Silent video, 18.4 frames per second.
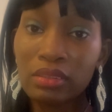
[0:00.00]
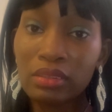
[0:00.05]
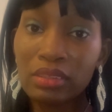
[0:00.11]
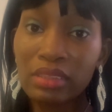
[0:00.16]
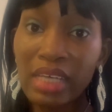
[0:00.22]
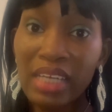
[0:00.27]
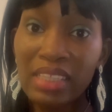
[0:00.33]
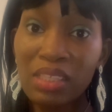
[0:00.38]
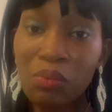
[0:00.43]

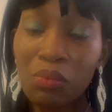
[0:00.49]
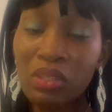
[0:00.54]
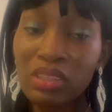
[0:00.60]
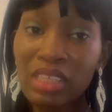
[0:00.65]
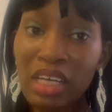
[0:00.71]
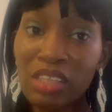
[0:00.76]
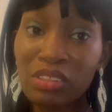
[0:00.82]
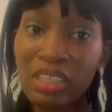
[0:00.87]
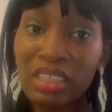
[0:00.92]
that day
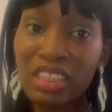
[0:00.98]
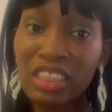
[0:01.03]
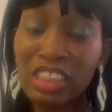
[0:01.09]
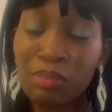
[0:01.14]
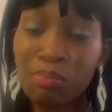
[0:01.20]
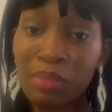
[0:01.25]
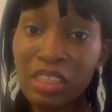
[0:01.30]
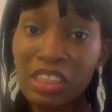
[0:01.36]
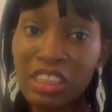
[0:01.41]
was actually a
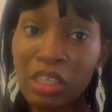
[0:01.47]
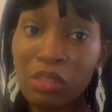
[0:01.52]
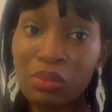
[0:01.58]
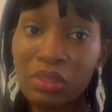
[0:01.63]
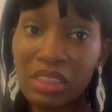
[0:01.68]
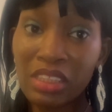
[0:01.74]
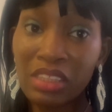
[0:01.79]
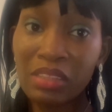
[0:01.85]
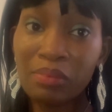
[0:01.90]
special
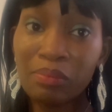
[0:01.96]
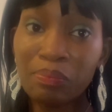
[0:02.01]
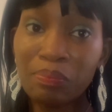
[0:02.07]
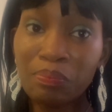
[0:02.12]
day.